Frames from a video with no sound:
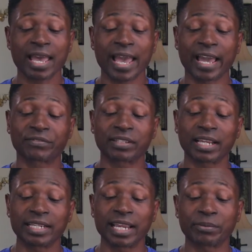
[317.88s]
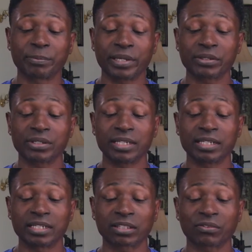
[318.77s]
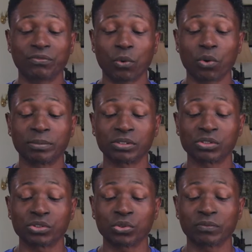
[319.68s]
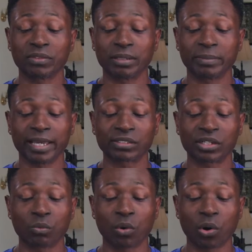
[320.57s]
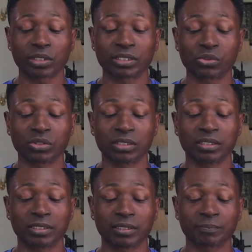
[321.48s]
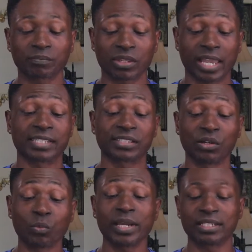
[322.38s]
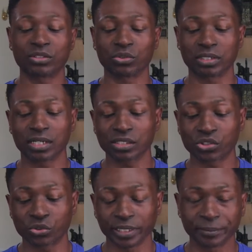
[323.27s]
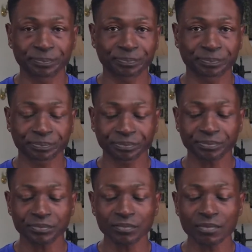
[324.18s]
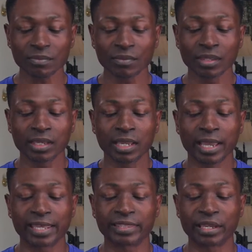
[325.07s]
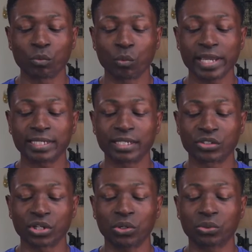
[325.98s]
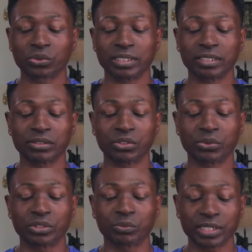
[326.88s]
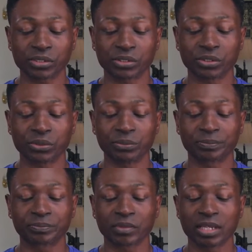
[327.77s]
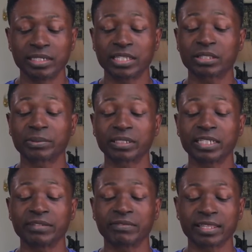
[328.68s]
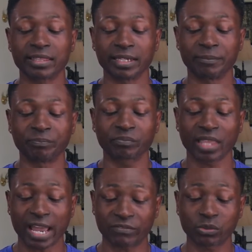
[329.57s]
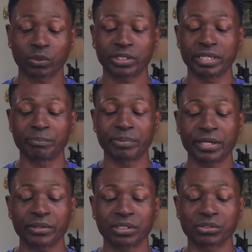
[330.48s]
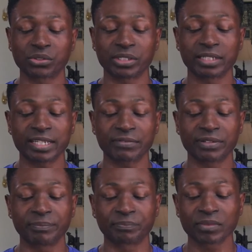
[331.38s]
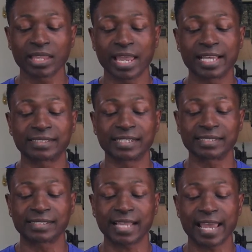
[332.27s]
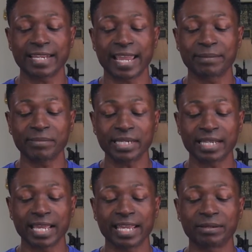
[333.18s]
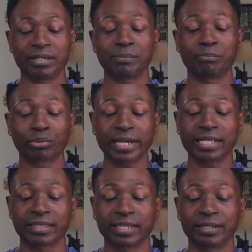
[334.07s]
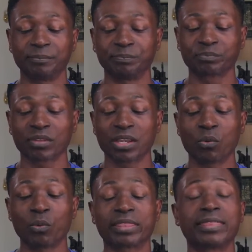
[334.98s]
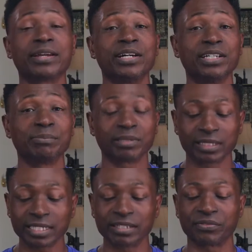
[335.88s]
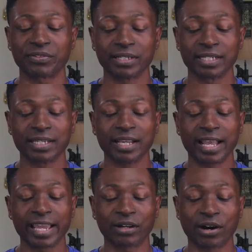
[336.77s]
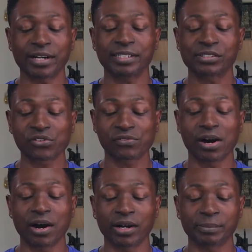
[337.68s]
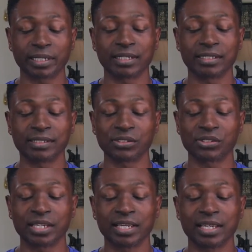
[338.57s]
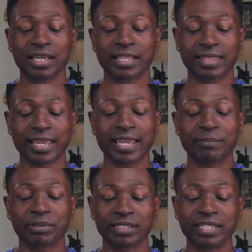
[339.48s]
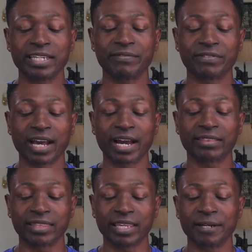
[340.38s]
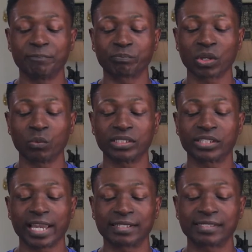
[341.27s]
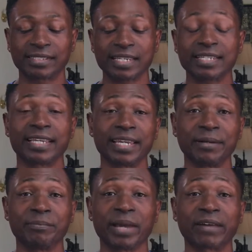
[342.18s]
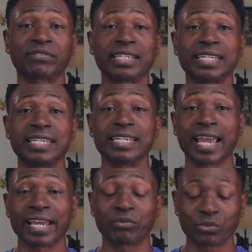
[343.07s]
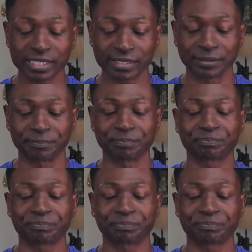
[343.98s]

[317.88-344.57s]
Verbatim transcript: After that, he had appeared in another form unto two of them as they walked into, the, as they went into the country, and they went and told it unto the residue. Neither believed they them. Afterward, he appeared unto the eleven as they sat at meat, and upbraided them with their unbelief and hardness of heart, because they believed not them which had seen him after he had risen.